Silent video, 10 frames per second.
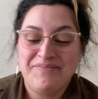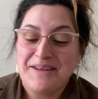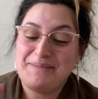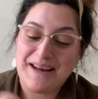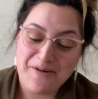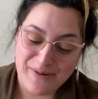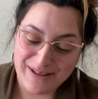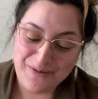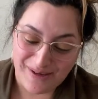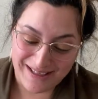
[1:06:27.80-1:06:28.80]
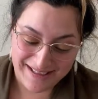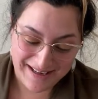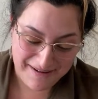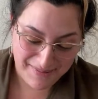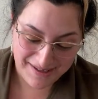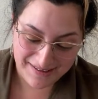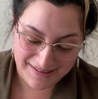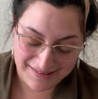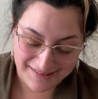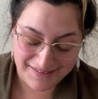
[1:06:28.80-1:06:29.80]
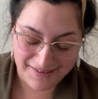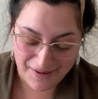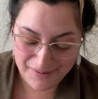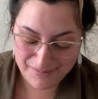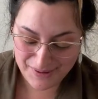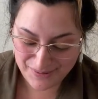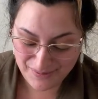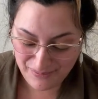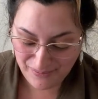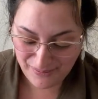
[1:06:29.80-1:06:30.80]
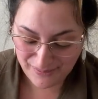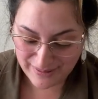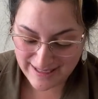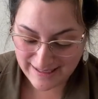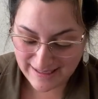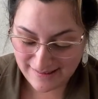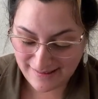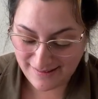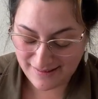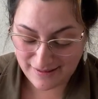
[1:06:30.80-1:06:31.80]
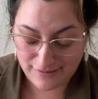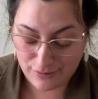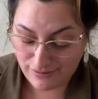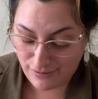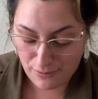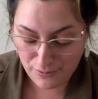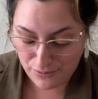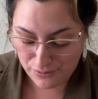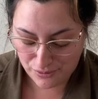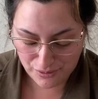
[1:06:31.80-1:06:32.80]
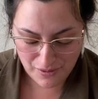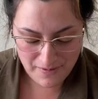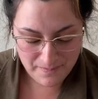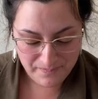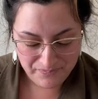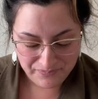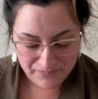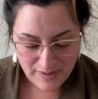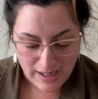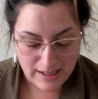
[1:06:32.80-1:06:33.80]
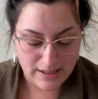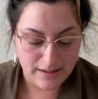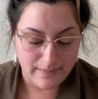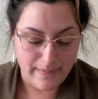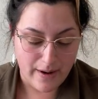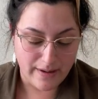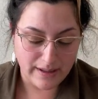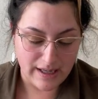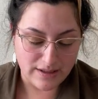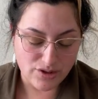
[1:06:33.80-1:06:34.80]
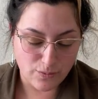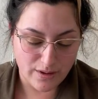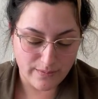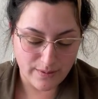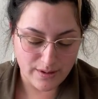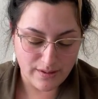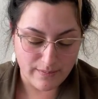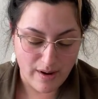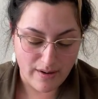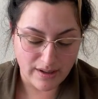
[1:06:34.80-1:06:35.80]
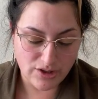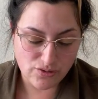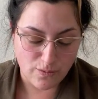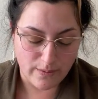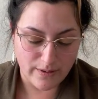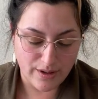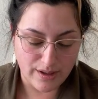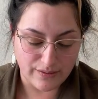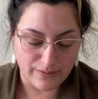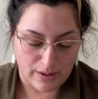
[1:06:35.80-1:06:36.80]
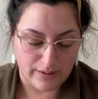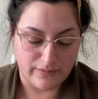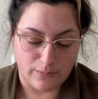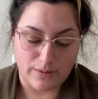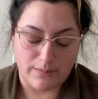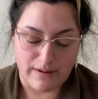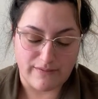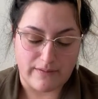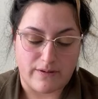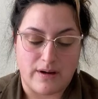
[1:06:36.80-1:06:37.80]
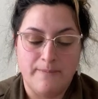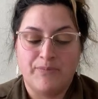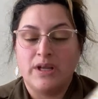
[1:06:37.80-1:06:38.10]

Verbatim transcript: But I really want to get it because it's so beautiful. Like, it's, it's so cool. And then the Marrakesh warmer. The Marrakesh warmer is also one of my favorite.